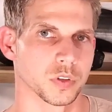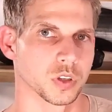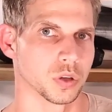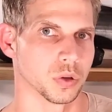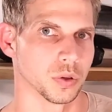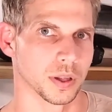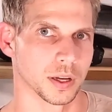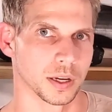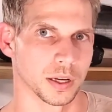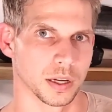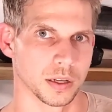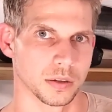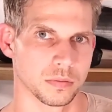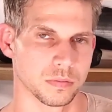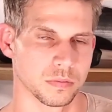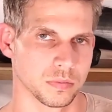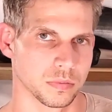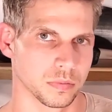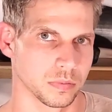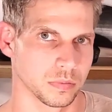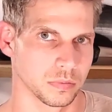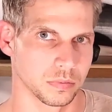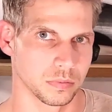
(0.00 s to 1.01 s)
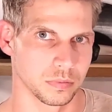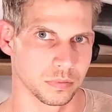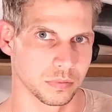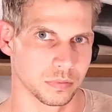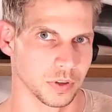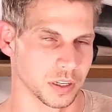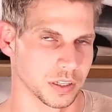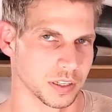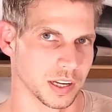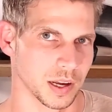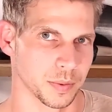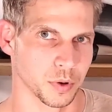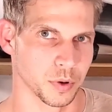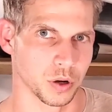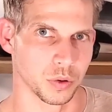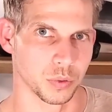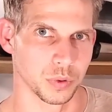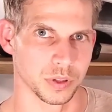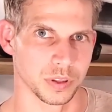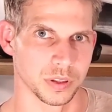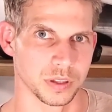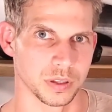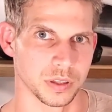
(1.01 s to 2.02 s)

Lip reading: So like a demo with